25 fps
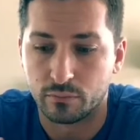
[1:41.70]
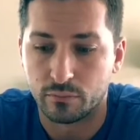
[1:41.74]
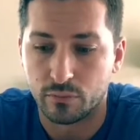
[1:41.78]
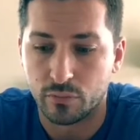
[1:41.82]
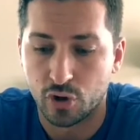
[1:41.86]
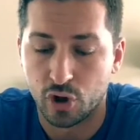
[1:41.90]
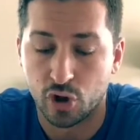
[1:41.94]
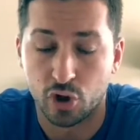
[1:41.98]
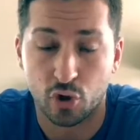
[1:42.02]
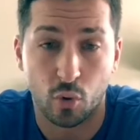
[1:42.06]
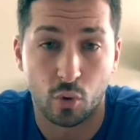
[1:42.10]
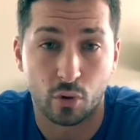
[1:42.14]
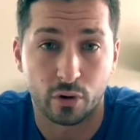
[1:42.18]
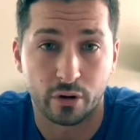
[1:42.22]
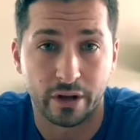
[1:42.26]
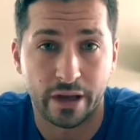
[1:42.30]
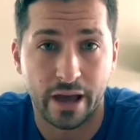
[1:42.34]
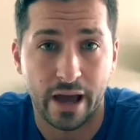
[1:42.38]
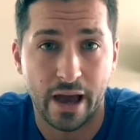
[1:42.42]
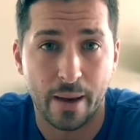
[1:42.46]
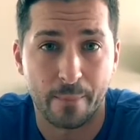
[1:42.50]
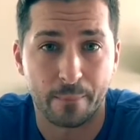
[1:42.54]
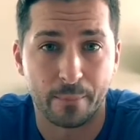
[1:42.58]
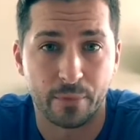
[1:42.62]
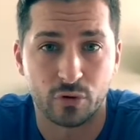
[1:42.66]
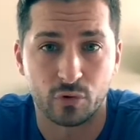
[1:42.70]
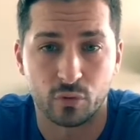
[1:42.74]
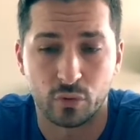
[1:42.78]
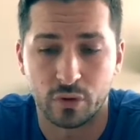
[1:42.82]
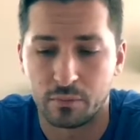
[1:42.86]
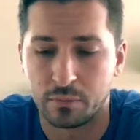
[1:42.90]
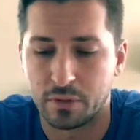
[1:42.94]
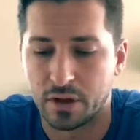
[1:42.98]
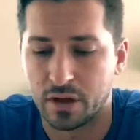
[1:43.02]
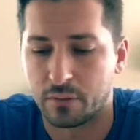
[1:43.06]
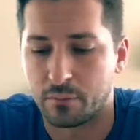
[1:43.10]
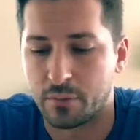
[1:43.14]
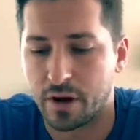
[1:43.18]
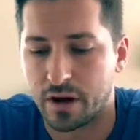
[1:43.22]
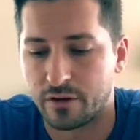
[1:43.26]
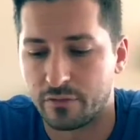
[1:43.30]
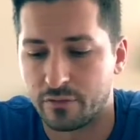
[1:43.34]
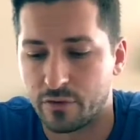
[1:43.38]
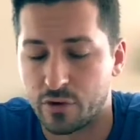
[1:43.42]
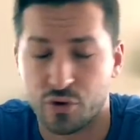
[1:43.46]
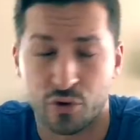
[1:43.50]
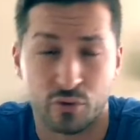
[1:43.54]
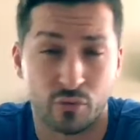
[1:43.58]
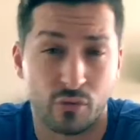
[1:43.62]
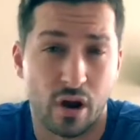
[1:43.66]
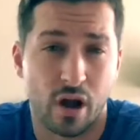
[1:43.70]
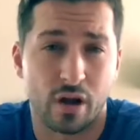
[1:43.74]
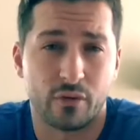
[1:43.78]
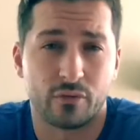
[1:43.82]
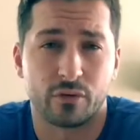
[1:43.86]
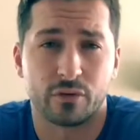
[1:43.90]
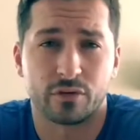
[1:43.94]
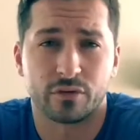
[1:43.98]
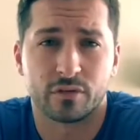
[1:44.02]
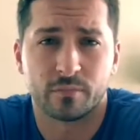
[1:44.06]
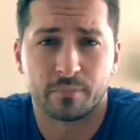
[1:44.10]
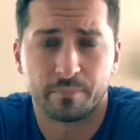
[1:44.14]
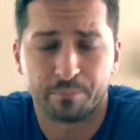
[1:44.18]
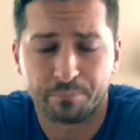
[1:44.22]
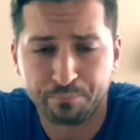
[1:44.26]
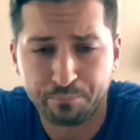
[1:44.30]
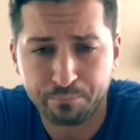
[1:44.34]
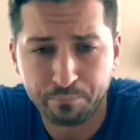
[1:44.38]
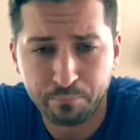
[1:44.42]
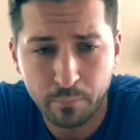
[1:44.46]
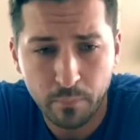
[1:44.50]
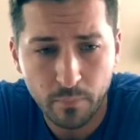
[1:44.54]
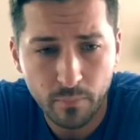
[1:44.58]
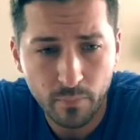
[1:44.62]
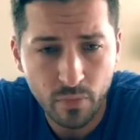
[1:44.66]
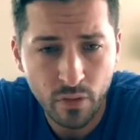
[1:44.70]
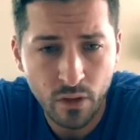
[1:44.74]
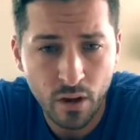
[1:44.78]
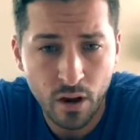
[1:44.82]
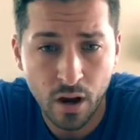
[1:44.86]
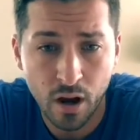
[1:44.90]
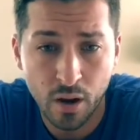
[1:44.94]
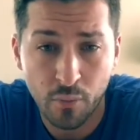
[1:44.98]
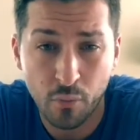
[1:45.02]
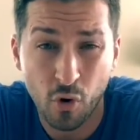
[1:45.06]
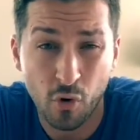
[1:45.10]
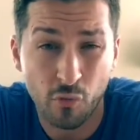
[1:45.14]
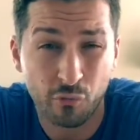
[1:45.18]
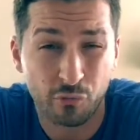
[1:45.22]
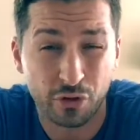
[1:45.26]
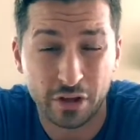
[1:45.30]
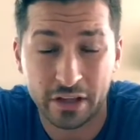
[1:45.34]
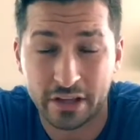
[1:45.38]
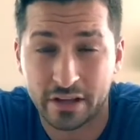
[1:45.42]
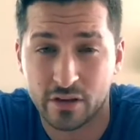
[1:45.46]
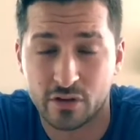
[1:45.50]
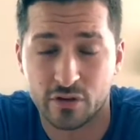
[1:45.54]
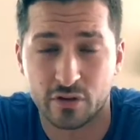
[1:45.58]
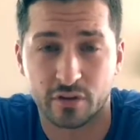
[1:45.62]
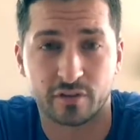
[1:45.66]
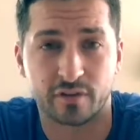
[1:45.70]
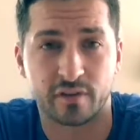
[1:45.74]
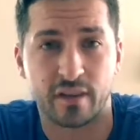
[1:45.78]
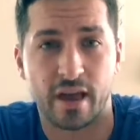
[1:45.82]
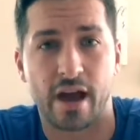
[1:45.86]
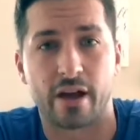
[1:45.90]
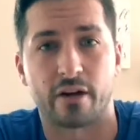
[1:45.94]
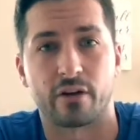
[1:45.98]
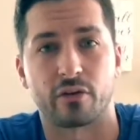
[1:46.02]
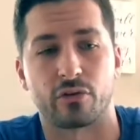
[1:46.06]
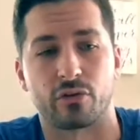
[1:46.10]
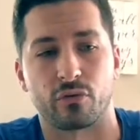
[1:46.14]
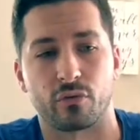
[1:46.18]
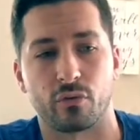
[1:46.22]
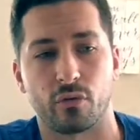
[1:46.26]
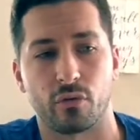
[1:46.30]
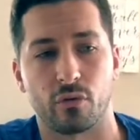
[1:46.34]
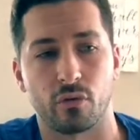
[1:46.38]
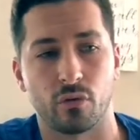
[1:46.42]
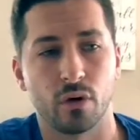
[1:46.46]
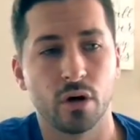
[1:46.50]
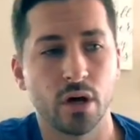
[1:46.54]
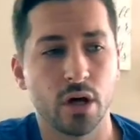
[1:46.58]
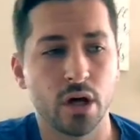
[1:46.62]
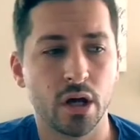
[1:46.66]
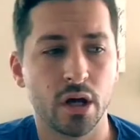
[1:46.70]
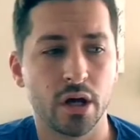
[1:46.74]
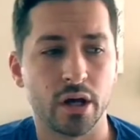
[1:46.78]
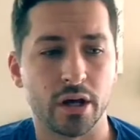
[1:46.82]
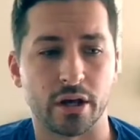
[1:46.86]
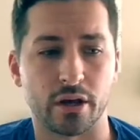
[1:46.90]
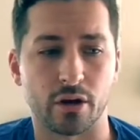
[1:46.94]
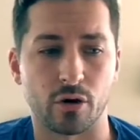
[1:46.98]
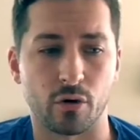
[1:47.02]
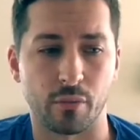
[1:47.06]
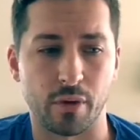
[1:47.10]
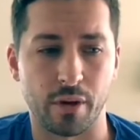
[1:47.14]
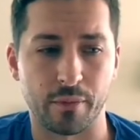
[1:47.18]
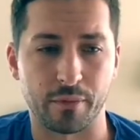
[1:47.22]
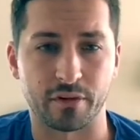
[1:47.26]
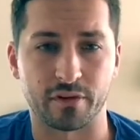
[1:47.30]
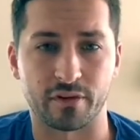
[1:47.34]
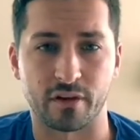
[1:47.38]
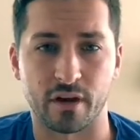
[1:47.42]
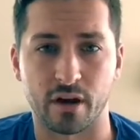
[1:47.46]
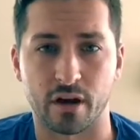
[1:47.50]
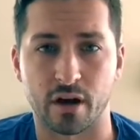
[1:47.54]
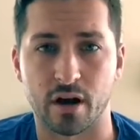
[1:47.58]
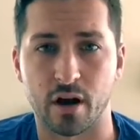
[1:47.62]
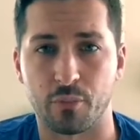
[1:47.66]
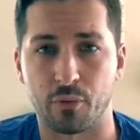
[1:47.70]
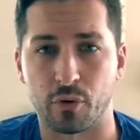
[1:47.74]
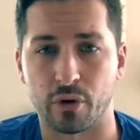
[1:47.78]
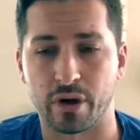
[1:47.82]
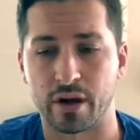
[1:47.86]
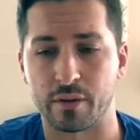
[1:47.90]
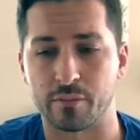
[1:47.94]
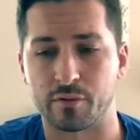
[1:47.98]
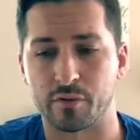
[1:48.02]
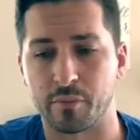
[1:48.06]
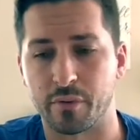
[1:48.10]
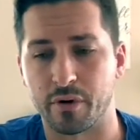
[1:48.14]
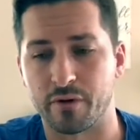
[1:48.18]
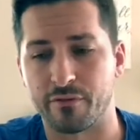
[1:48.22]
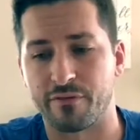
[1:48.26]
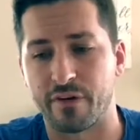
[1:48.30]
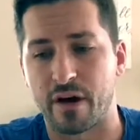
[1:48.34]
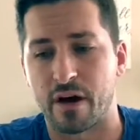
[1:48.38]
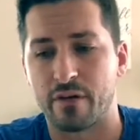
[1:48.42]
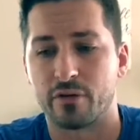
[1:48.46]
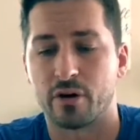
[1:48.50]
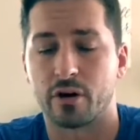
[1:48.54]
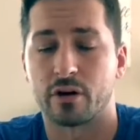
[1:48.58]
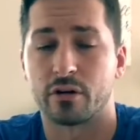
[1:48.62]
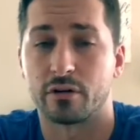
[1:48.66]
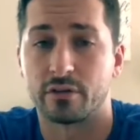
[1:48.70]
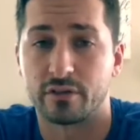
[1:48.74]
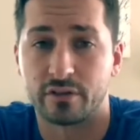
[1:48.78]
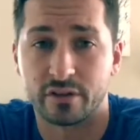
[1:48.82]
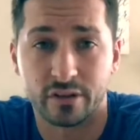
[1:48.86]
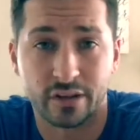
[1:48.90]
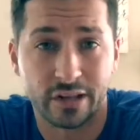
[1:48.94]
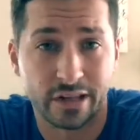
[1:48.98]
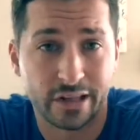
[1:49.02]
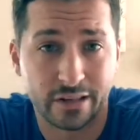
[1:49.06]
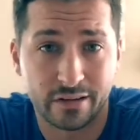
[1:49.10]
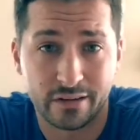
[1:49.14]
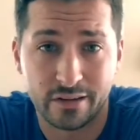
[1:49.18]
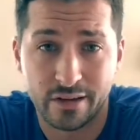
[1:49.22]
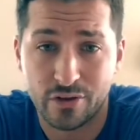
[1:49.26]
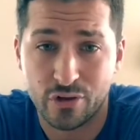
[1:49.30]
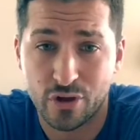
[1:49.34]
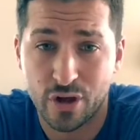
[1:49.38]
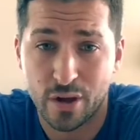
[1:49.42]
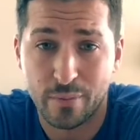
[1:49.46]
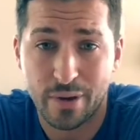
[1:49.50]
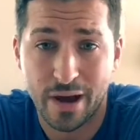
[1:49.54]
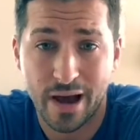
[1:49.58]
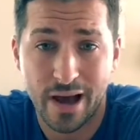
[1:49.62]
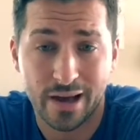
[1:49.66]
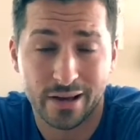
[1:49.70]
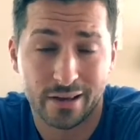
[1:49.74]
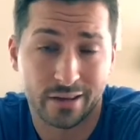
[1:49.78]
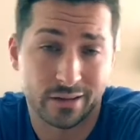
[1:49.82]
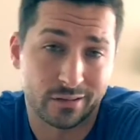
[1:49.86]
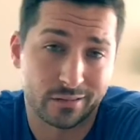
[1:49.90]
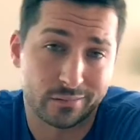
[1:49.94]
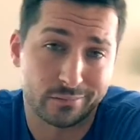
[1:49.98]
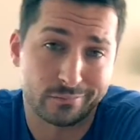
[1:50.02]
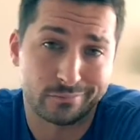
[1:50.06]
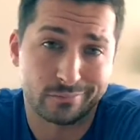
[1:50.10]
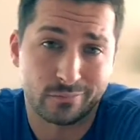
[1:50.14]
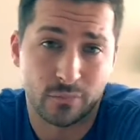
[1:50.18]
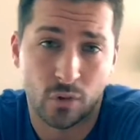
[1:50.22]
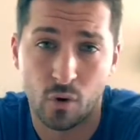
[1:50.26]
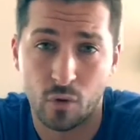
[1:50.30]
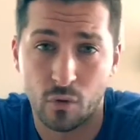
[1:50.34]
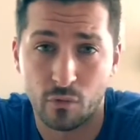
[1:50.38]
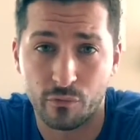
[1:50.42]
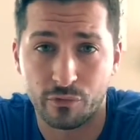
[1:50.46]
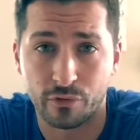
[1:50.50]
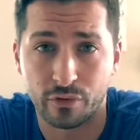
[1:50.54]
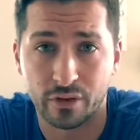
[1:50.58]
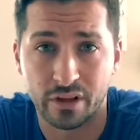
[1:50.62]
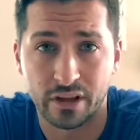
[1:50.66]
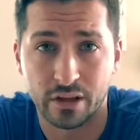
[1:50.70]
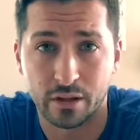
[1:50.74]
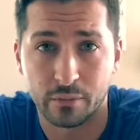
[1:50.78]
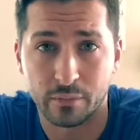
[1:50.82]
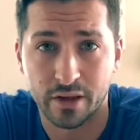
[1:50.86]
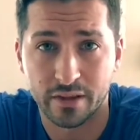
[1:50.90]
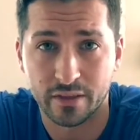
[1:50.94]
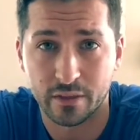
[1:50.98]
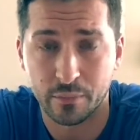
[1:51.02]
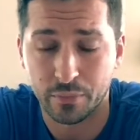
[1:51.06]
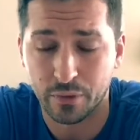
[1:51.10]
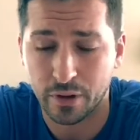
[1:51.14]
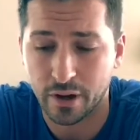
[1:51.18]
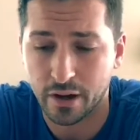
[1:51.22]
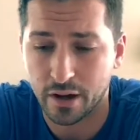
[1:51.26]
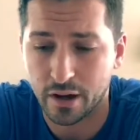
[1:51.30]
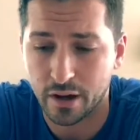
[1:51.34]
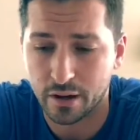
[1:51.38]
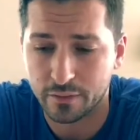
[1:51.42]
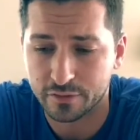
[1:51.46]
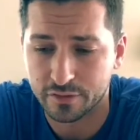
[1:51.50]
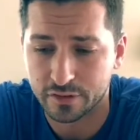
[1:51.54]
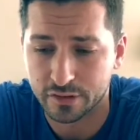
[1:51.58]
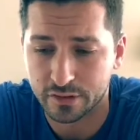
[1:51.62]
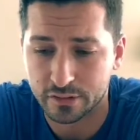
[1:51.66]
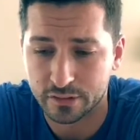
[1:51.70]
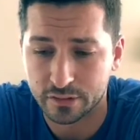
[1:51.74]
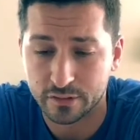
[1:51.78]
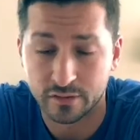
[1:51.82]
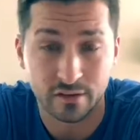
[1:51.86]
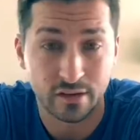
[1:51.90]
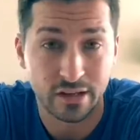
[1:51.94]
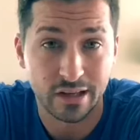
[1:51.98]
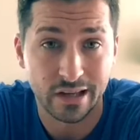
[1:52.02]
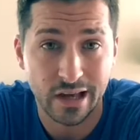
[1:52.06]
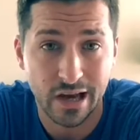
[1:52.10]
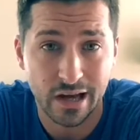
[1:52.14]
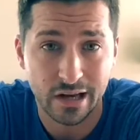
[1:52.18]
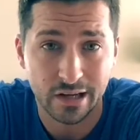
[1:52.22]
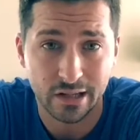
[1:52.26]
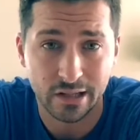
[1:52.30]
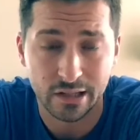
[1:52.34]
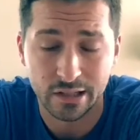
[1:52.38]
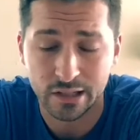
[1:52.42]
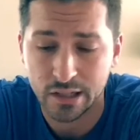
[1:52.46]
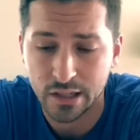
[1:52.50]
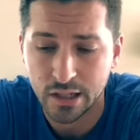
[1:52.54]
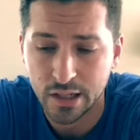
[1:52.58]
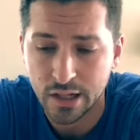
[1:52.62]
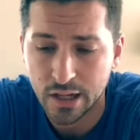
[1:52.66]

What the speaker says: shorter gap between me and my division rivals. Hopefully, can just stagger through. Maybe stay a couple games above 500 until I get DJ back, and hopefully can make the playoffs and sneak on in.